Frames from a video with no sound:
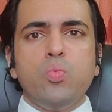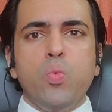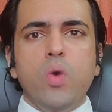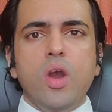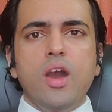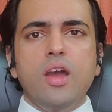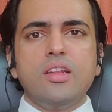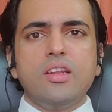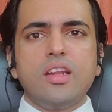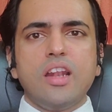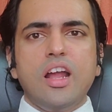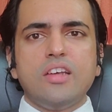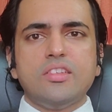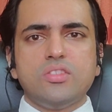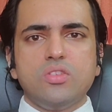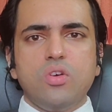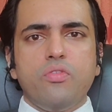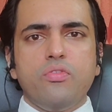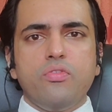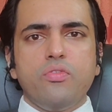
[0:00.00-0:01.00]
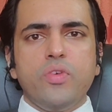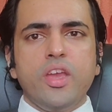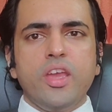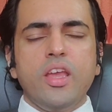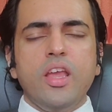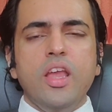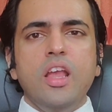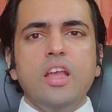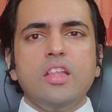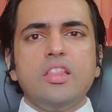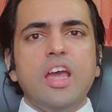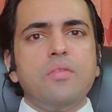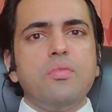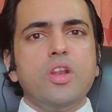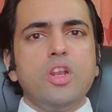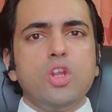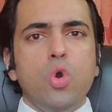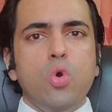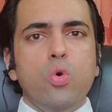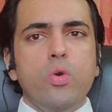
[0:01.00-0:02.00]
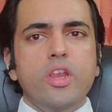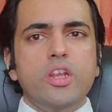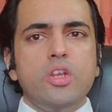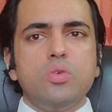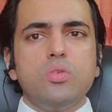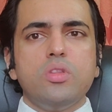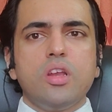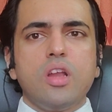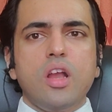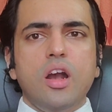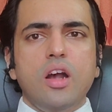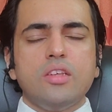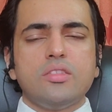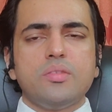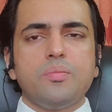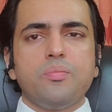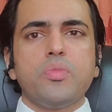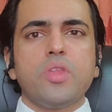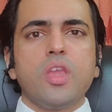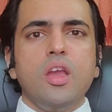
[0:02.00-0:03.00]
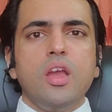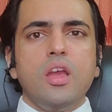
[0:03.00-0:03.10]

world class software that will go into the cars.